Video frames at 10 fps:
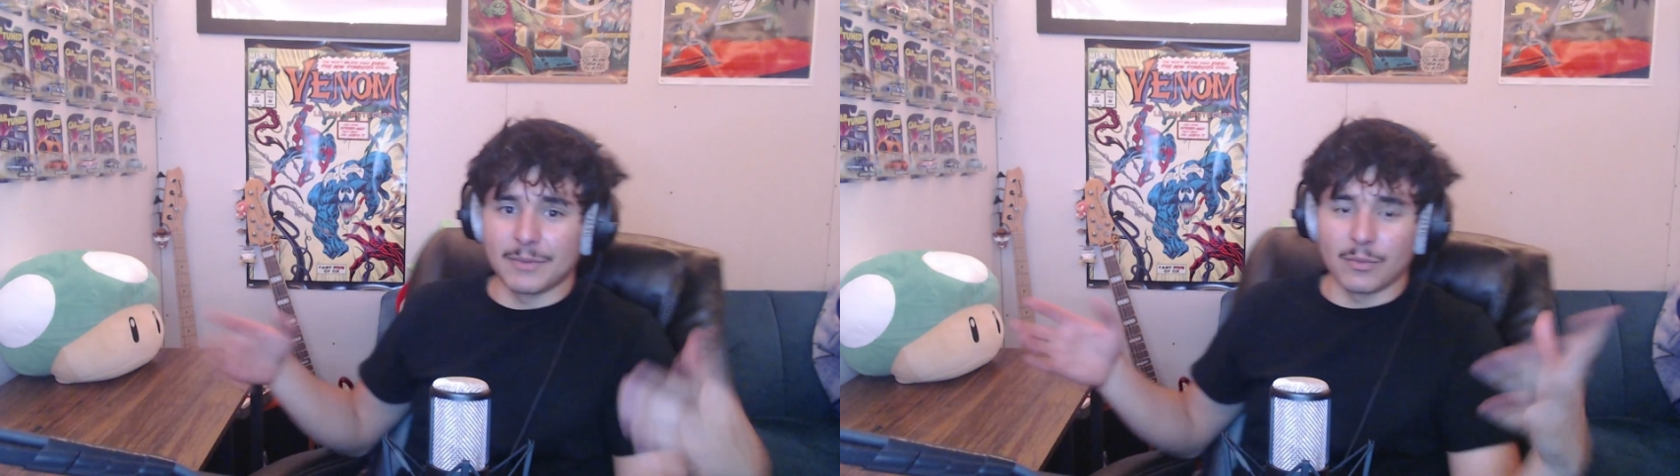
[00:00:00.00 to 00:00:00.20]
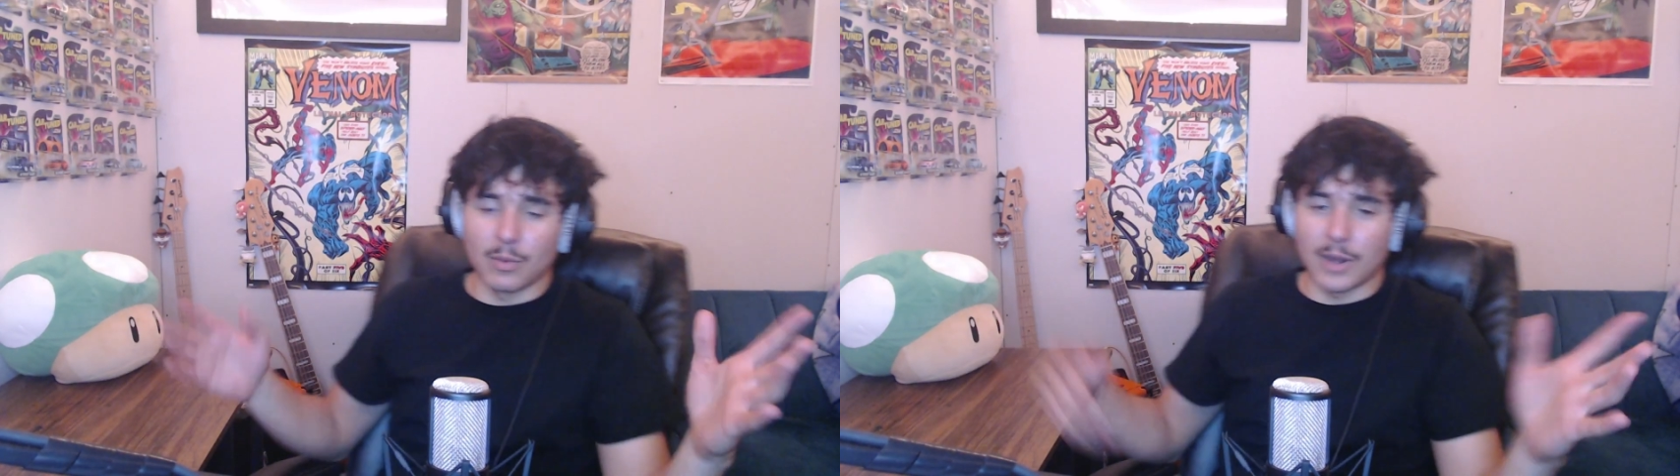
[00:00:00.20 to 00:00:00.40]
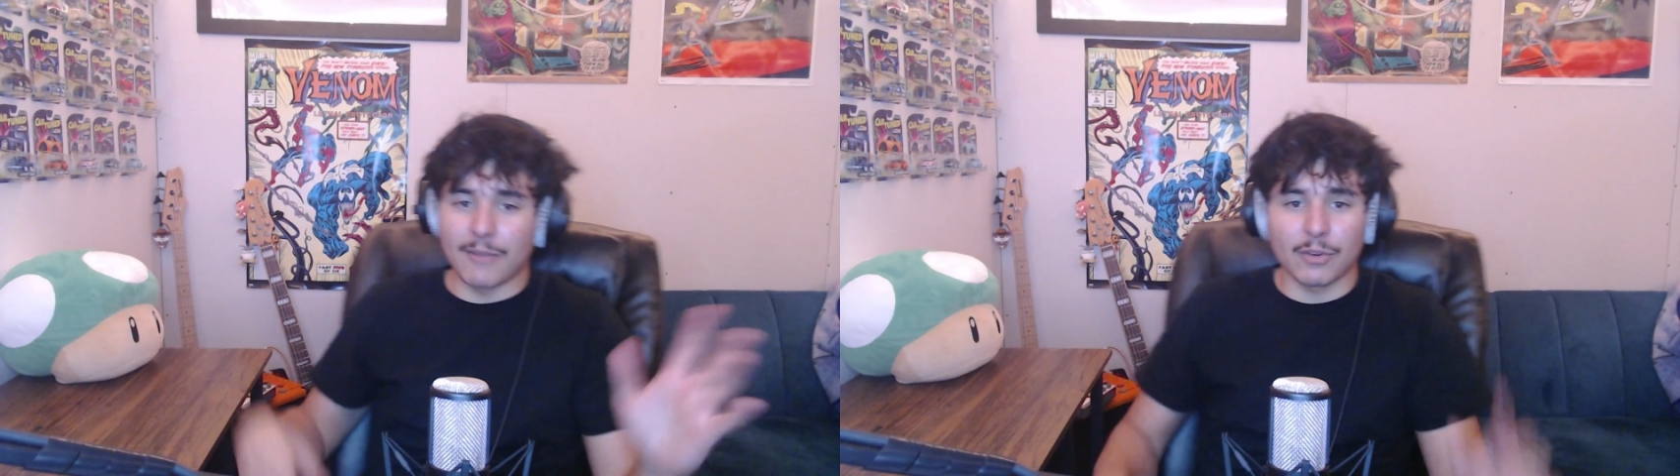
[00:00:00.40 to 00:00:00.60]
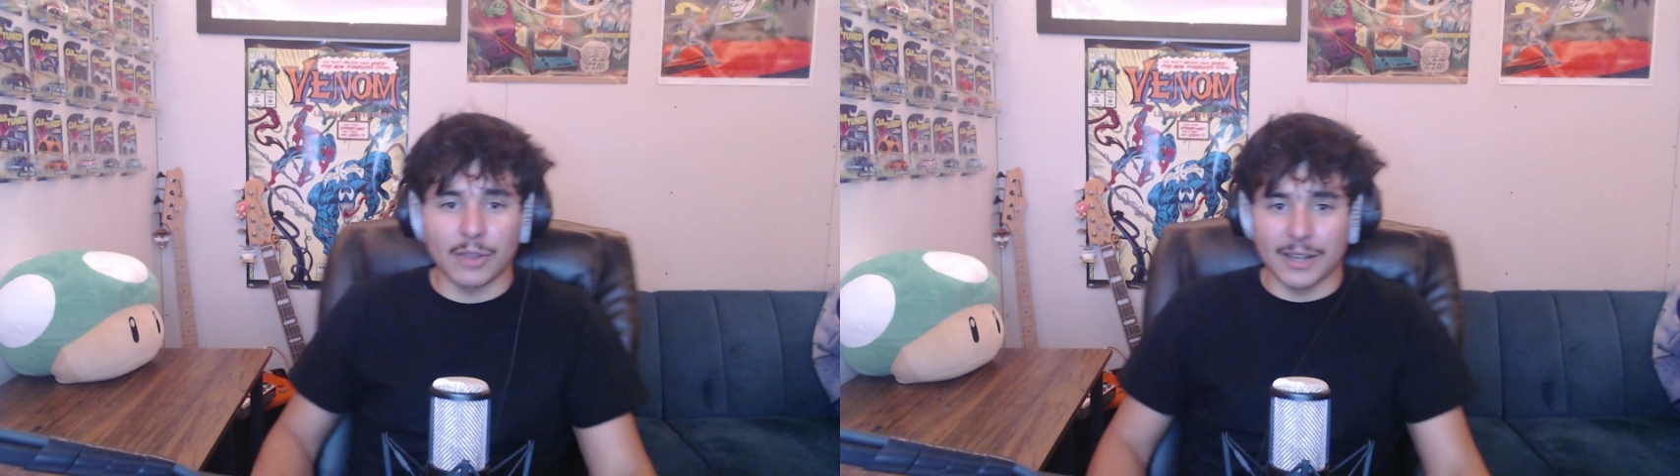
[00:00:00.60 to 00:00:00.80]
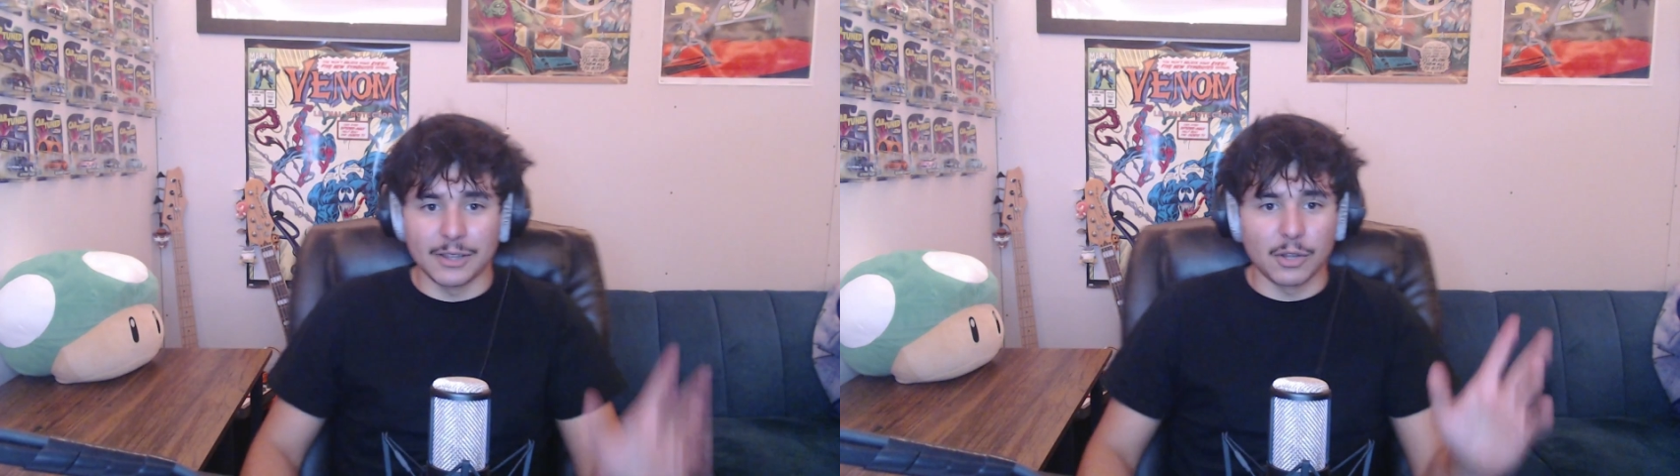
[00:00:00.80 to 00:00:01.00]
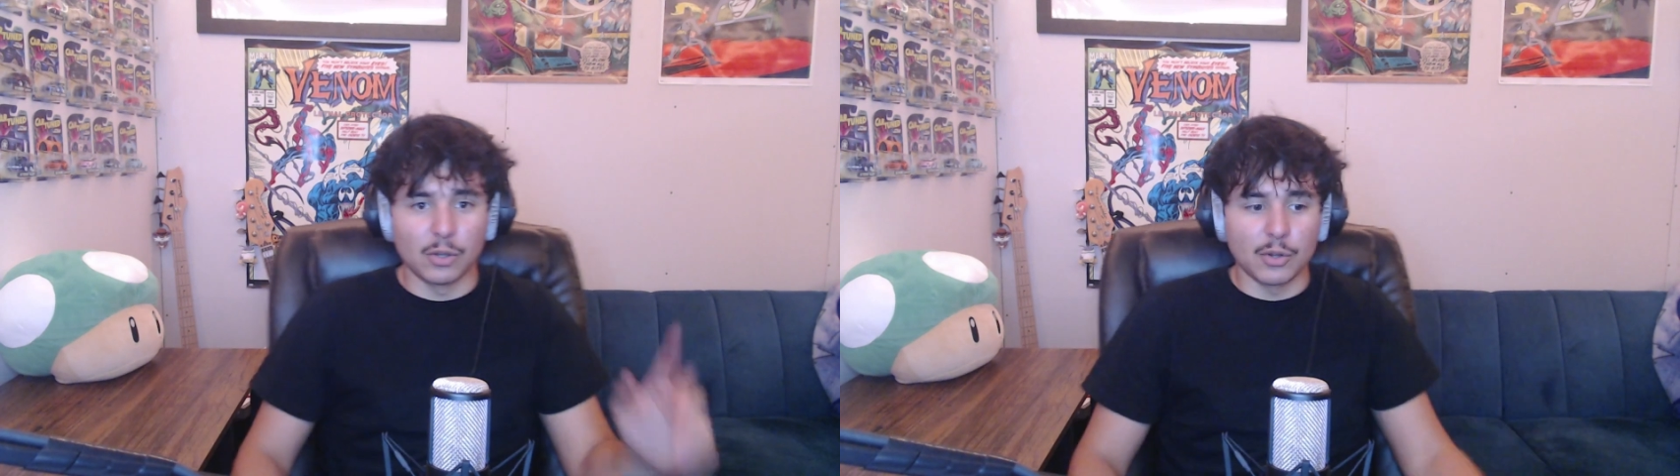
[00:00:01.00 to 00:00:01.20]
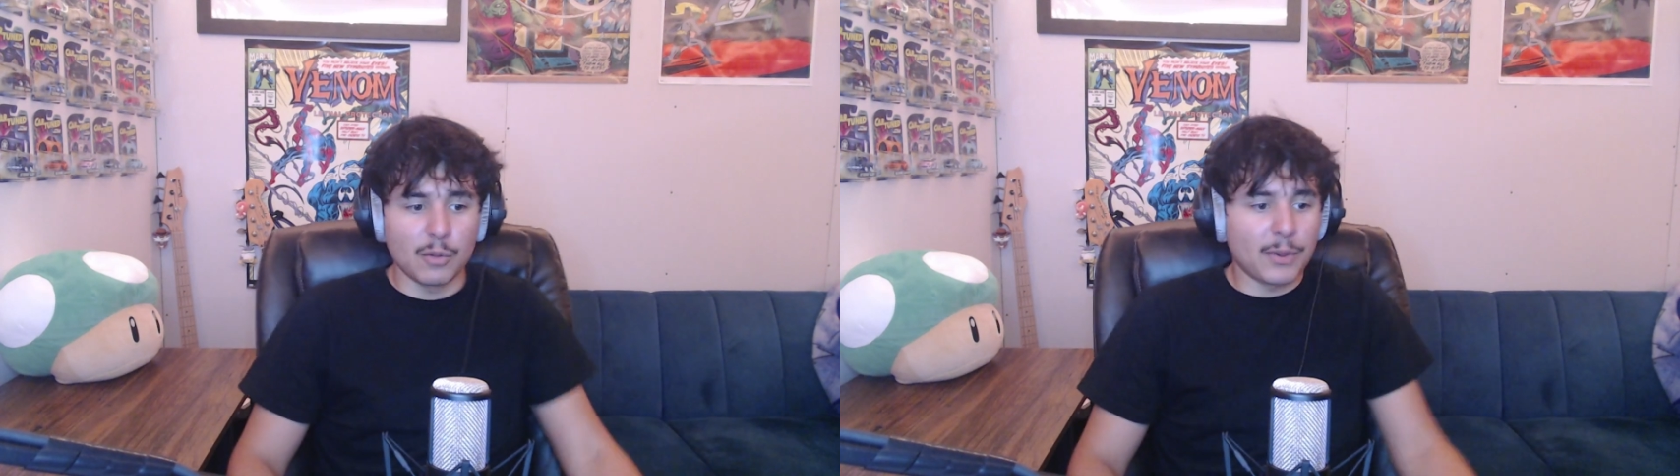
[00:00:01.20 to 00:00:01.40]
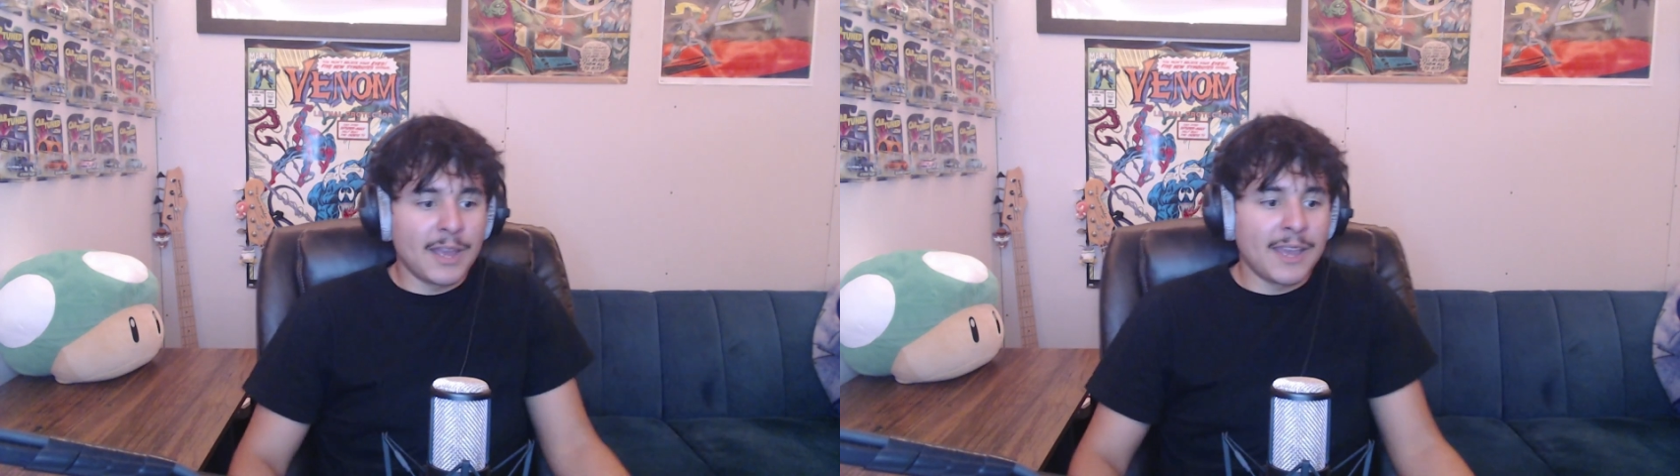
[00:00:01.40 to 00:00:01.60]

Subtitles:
whatever, like a little loop.